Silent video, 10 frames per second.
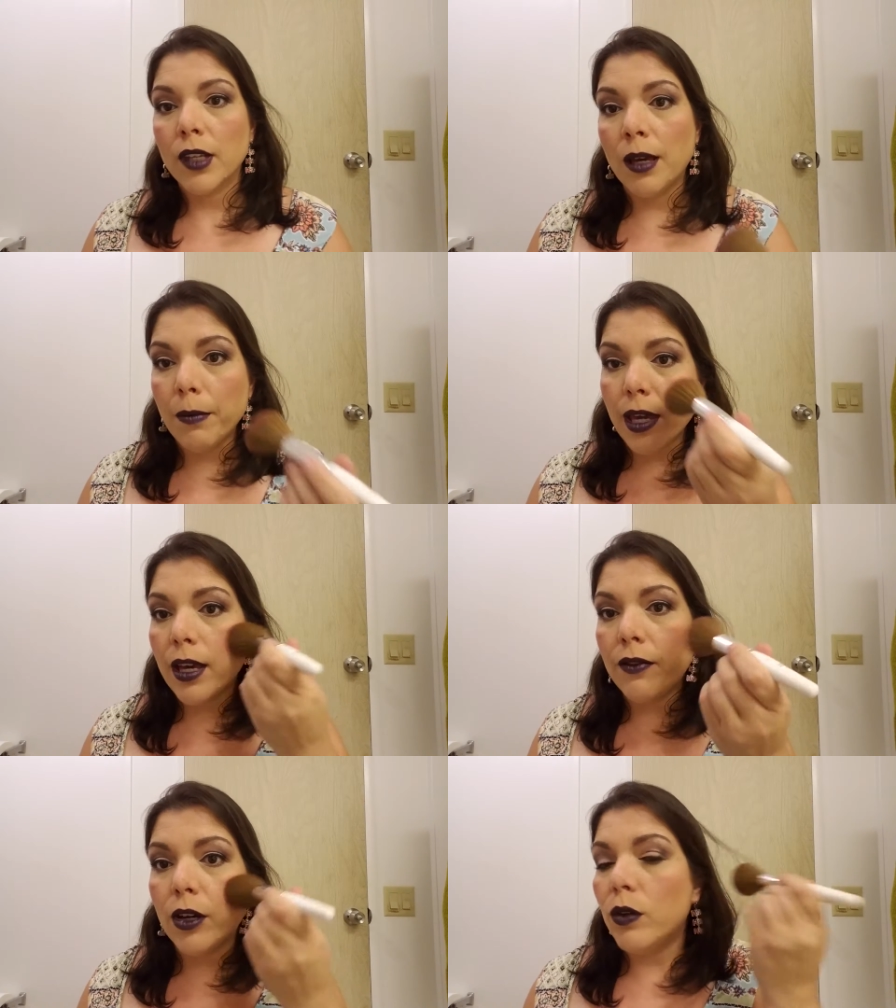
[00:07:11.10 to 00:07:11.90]
I may
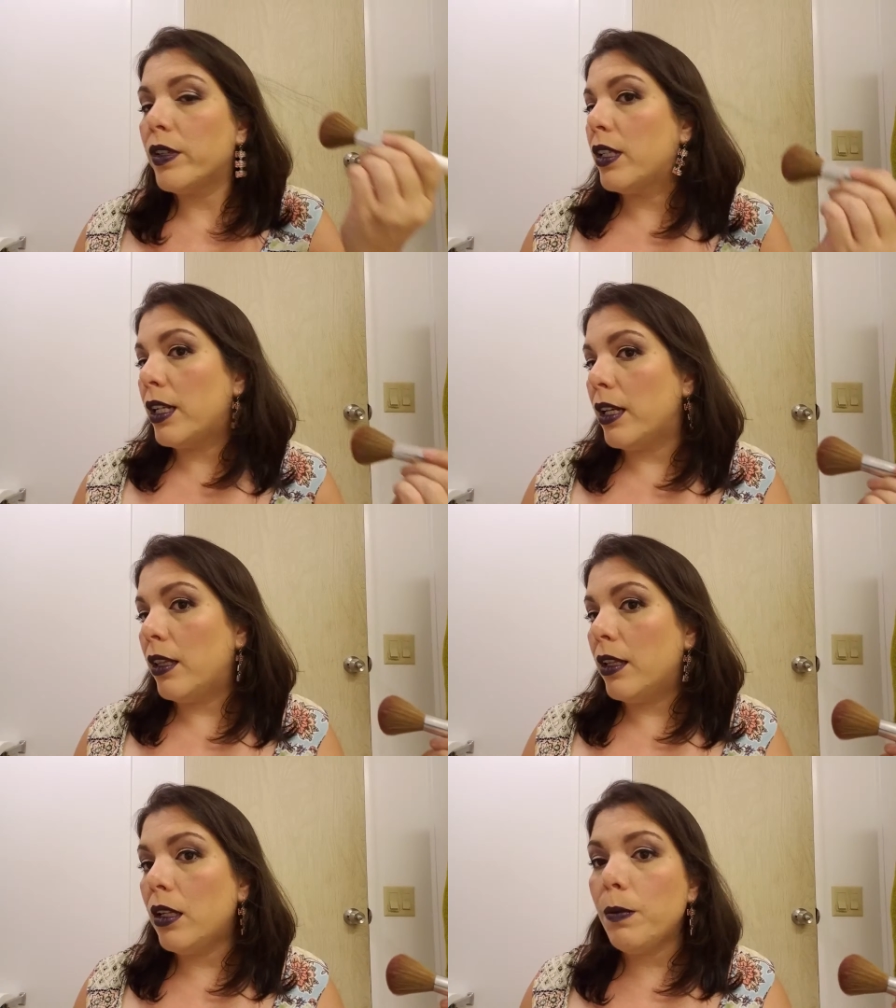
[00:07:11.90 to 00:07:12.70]
have overdone it a
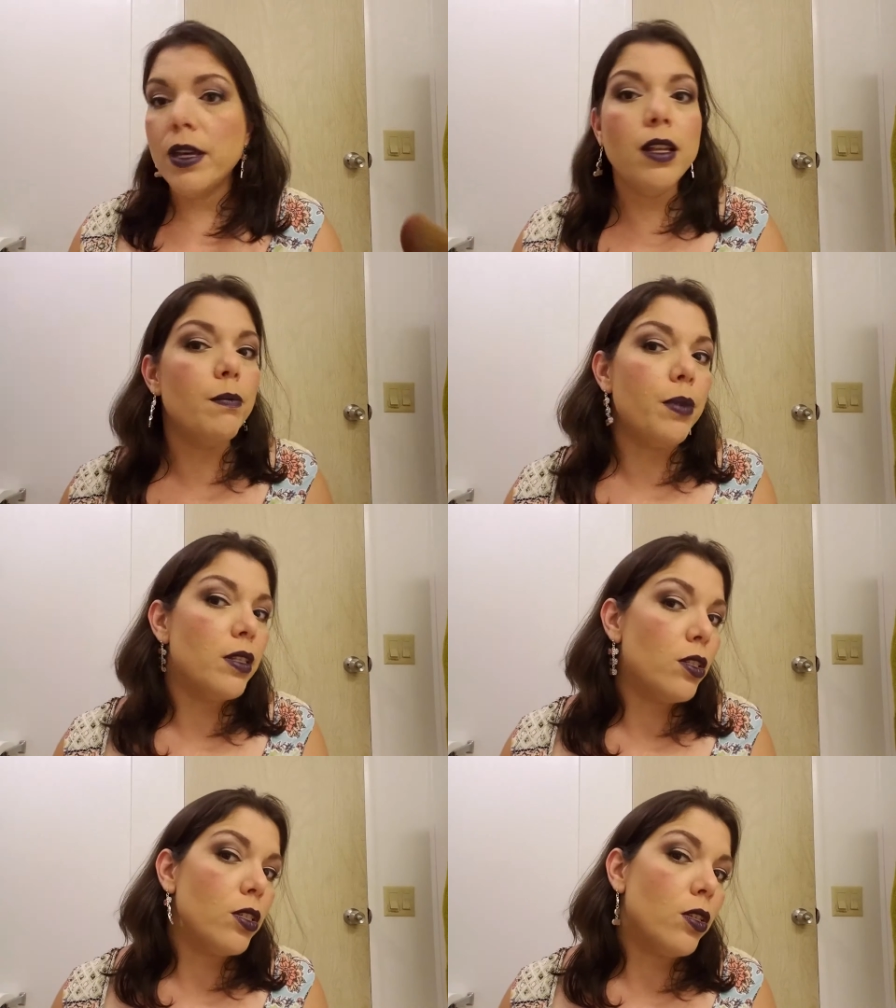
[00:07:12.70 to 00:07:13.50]
little bit,
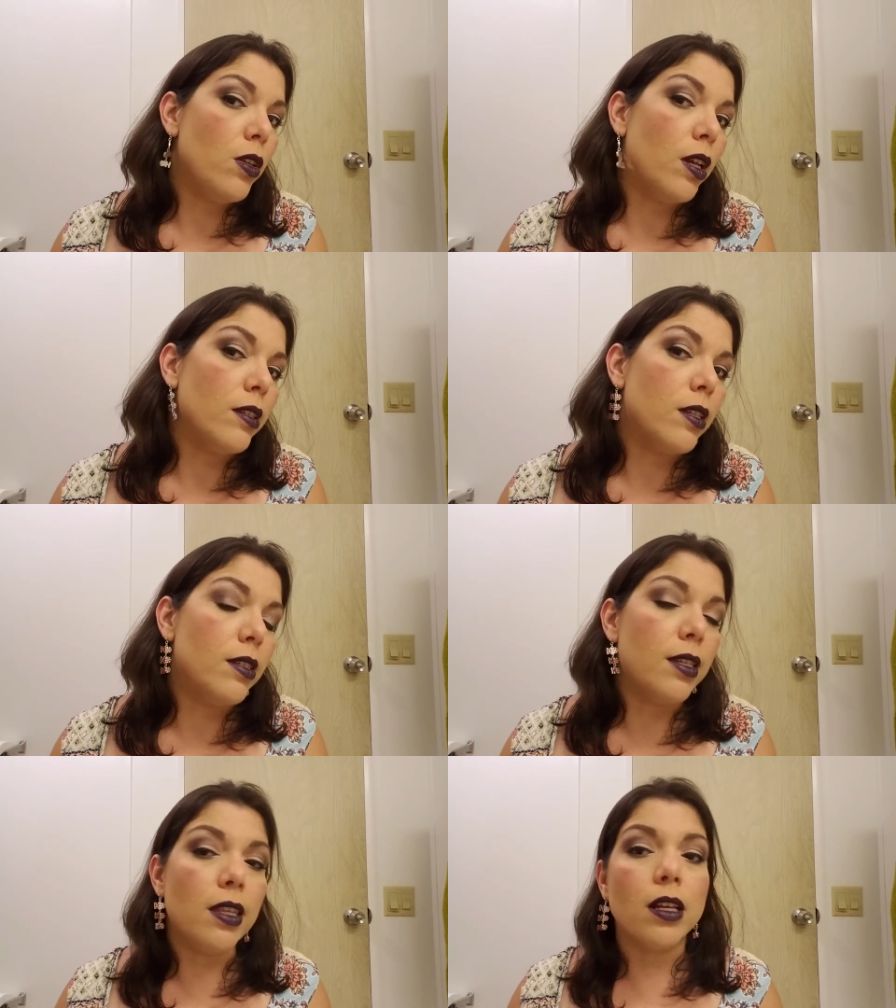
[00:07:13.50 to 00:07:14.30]
but just so you guys can
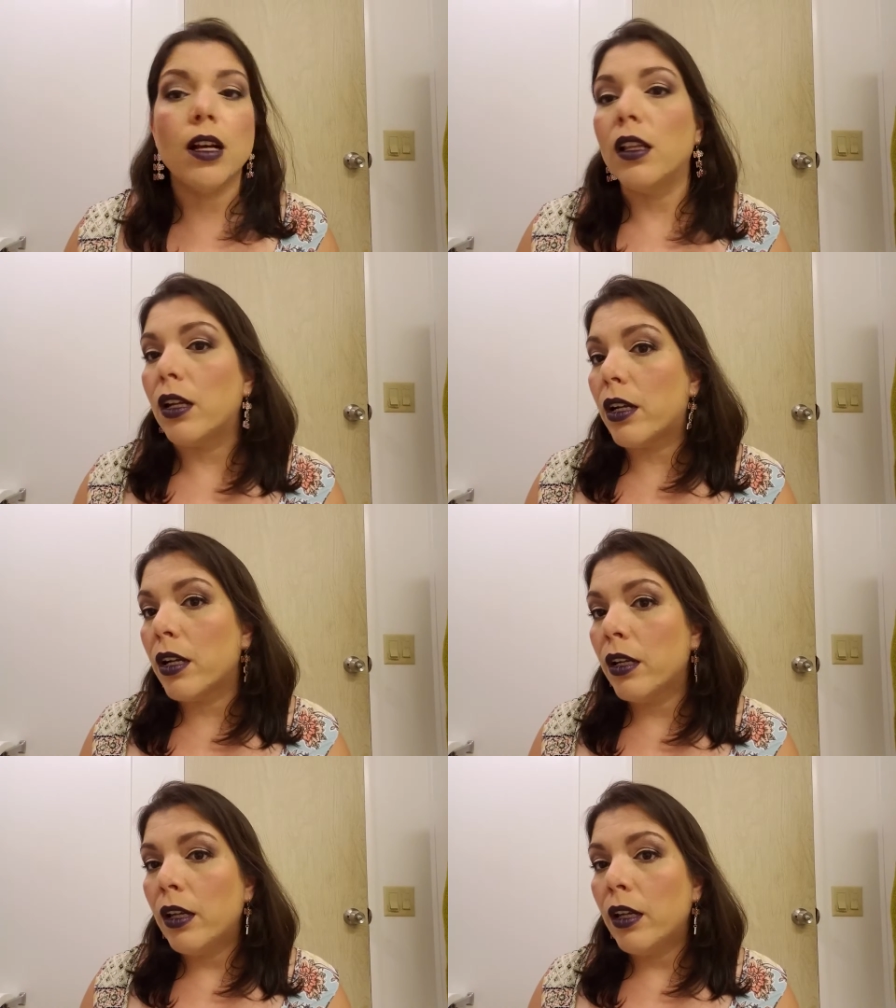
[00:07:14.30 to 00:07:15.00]
see the color.